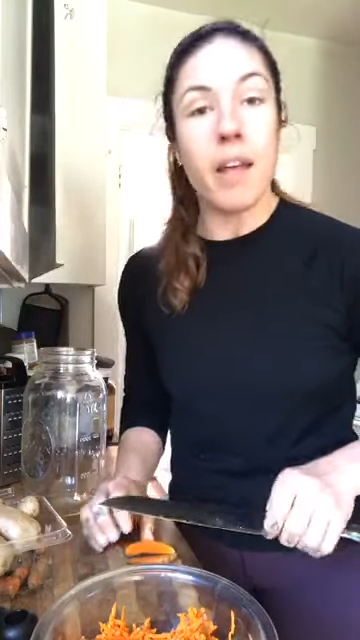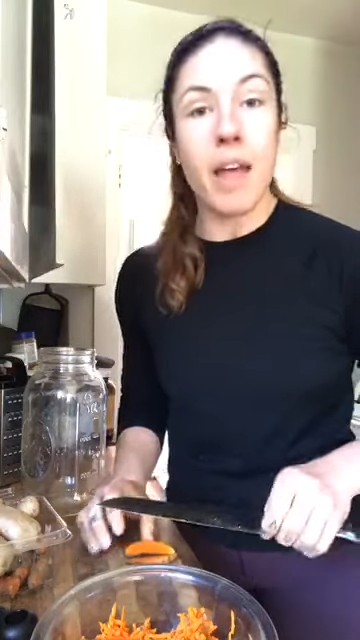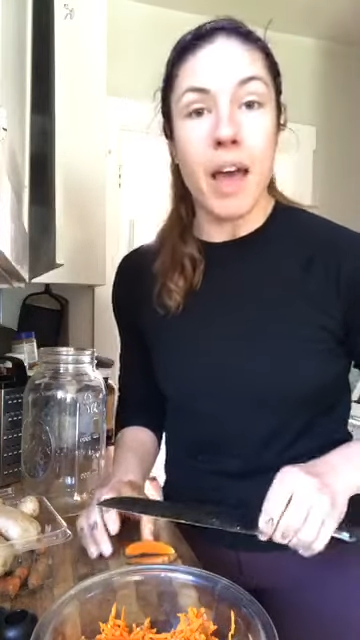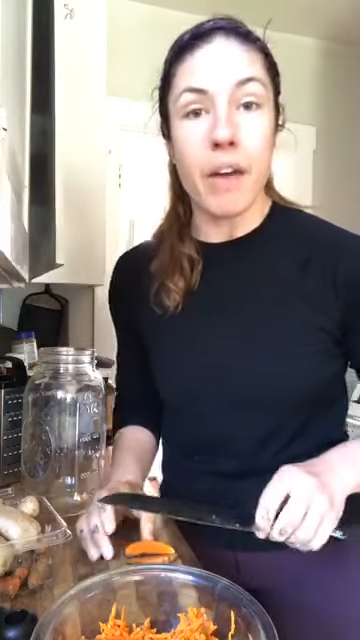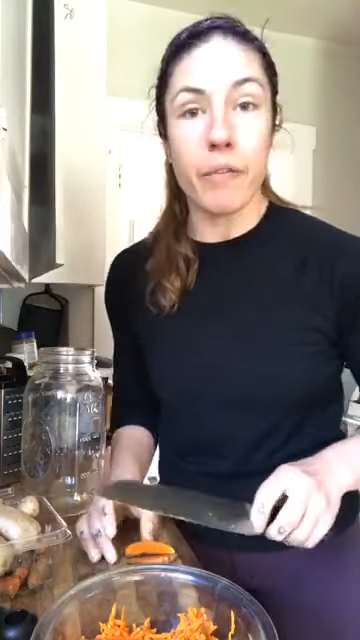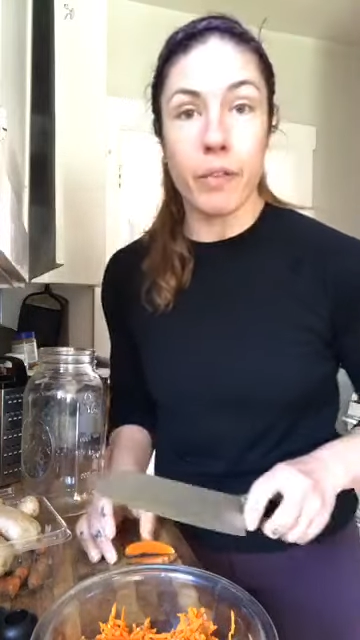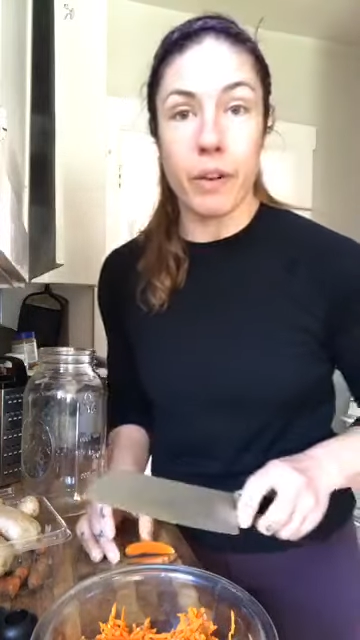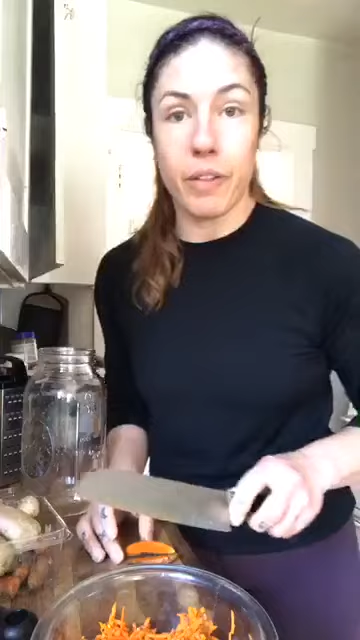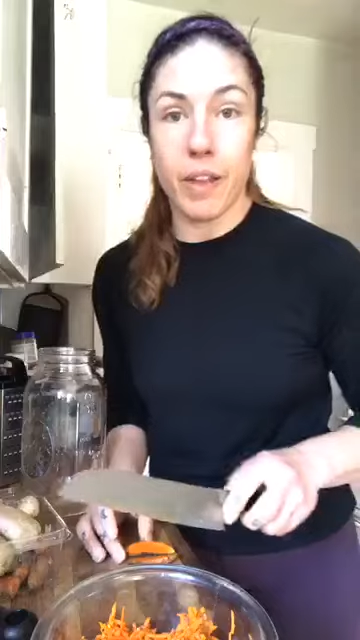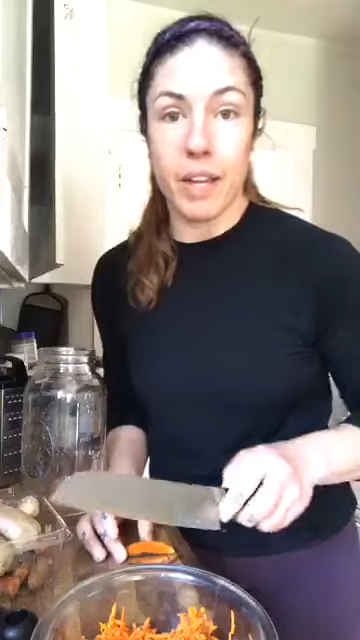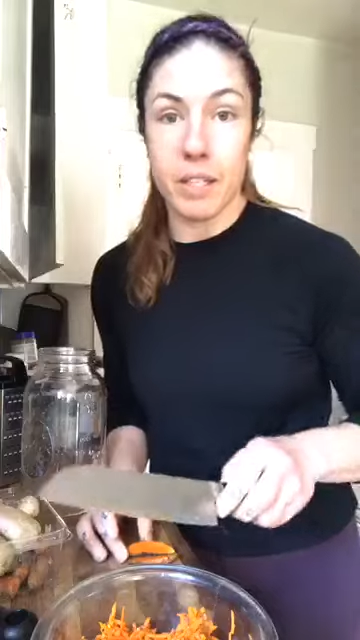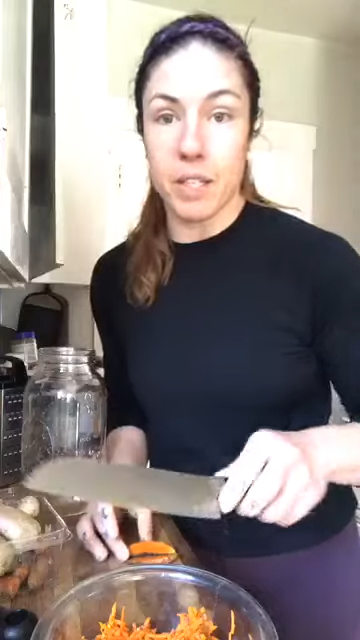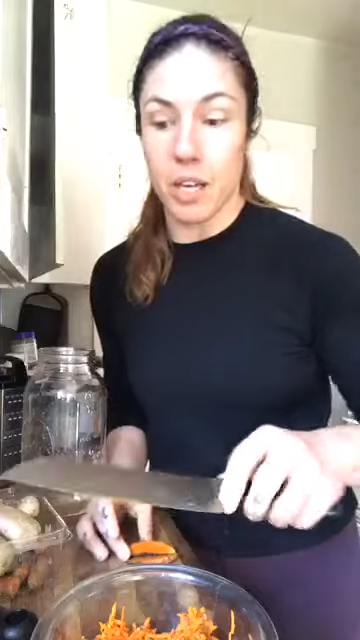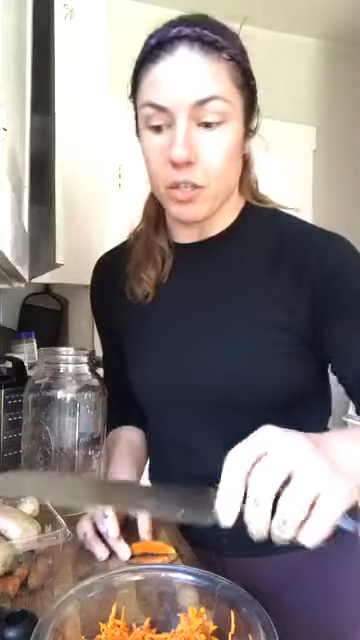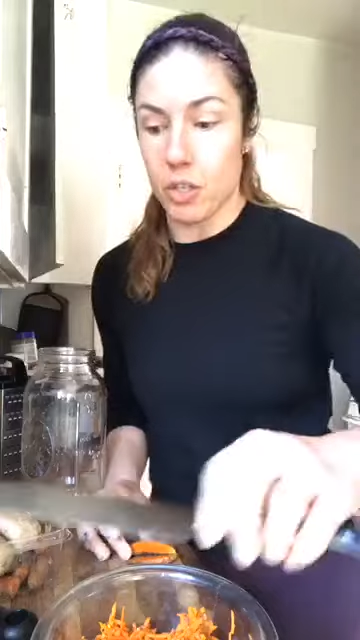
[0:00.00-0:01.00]
everything it
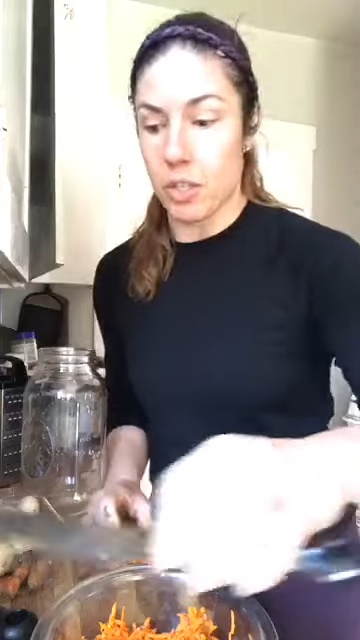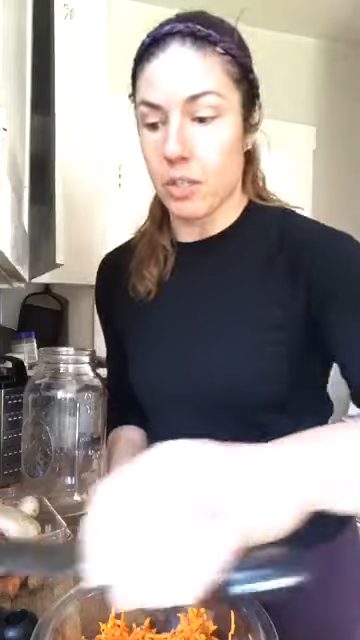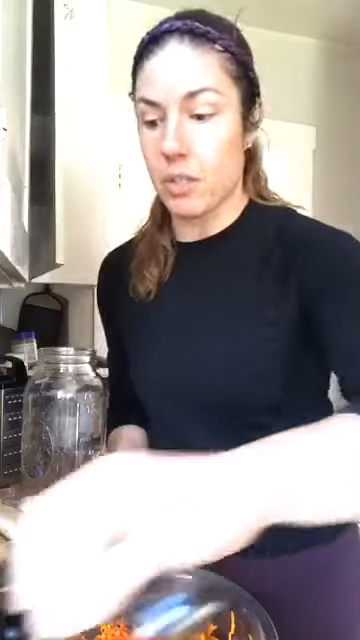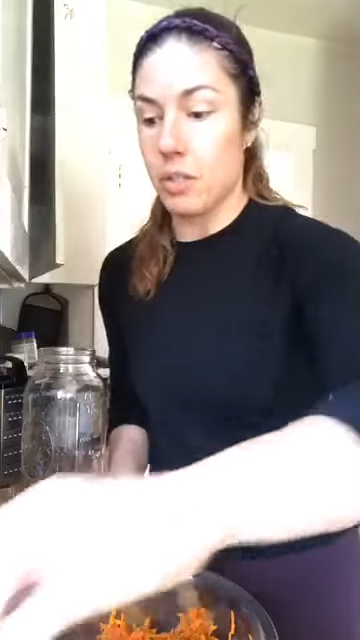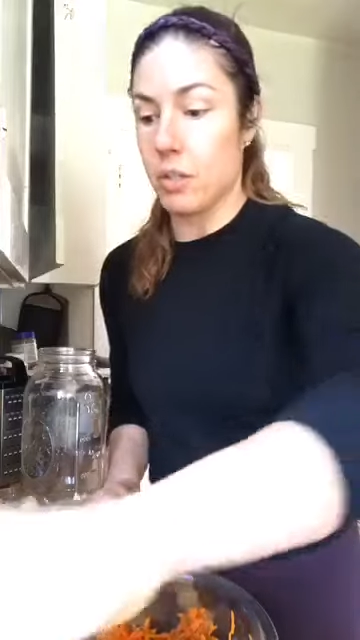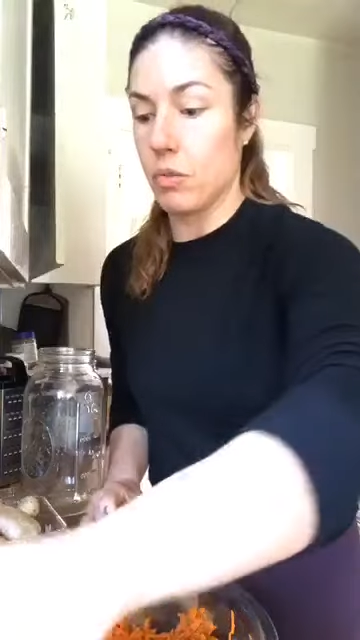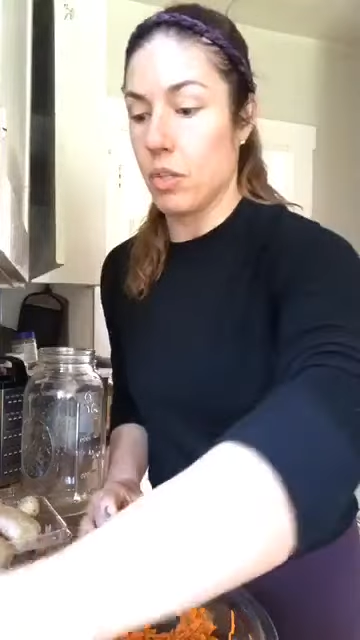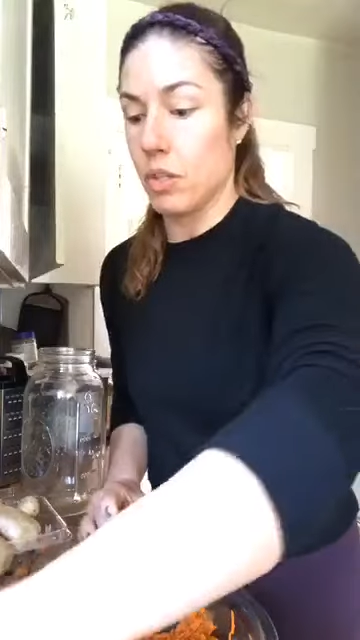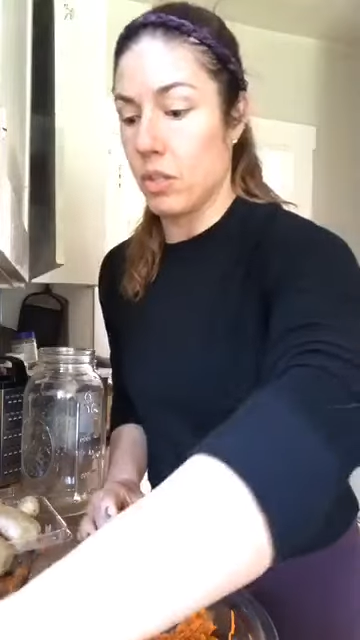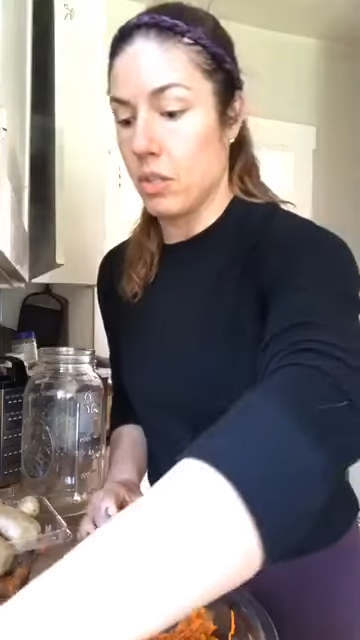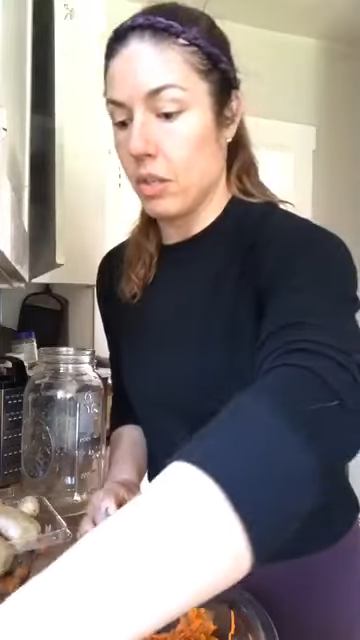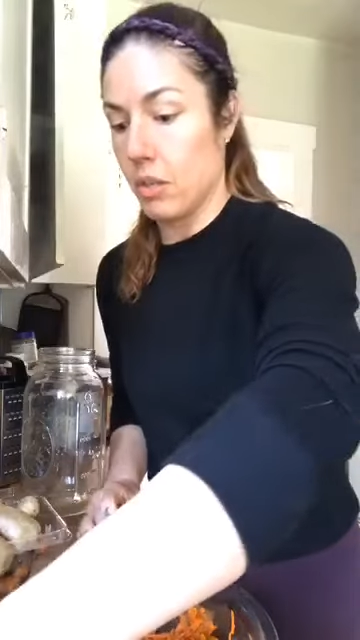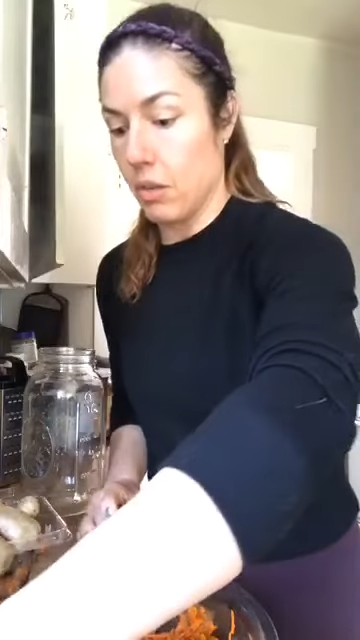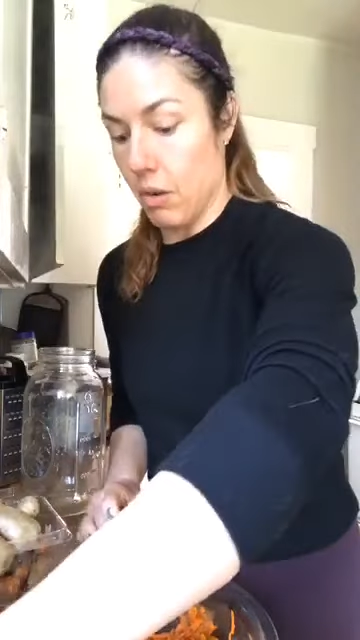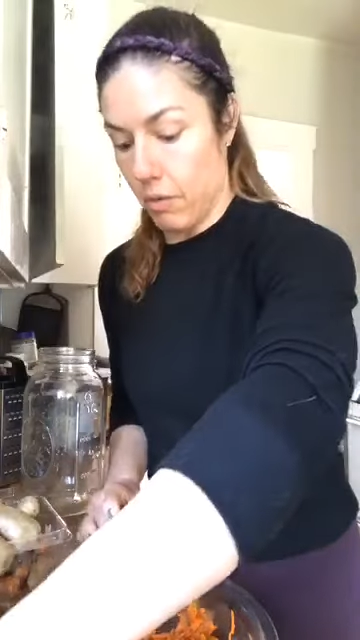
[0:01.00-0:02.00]
touches, so
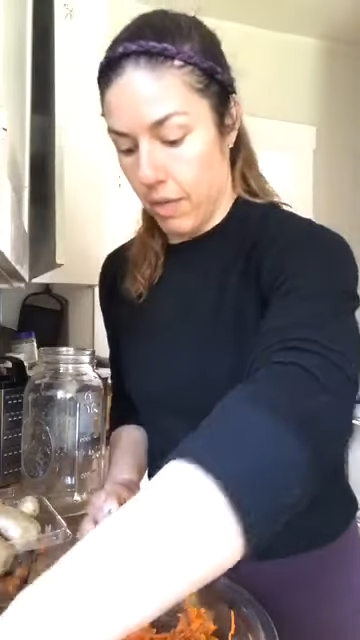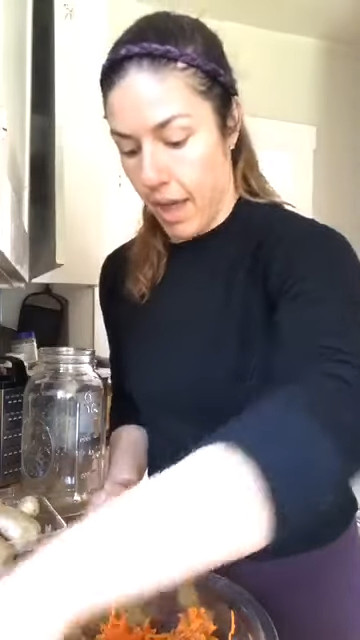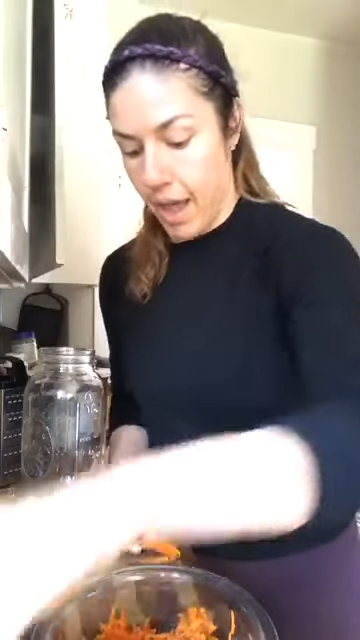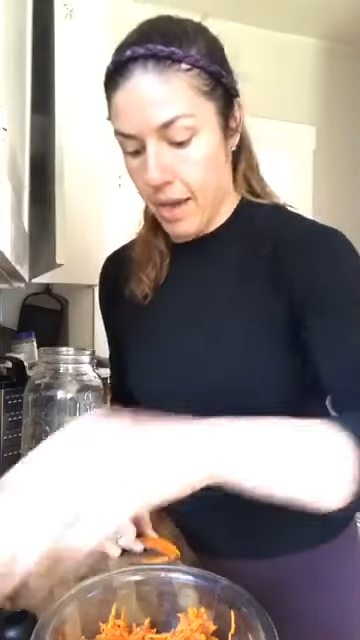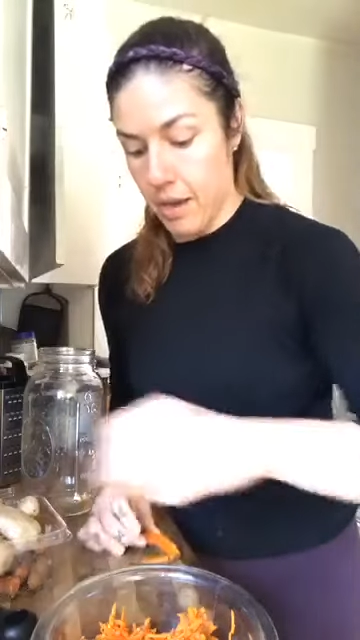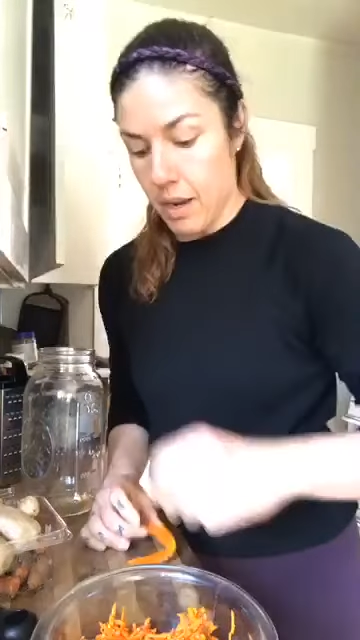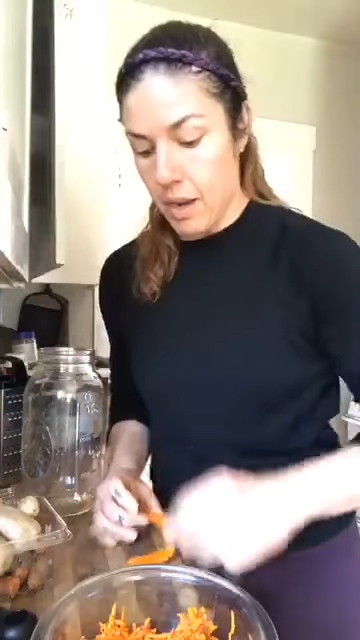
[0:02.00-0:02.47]
just know that.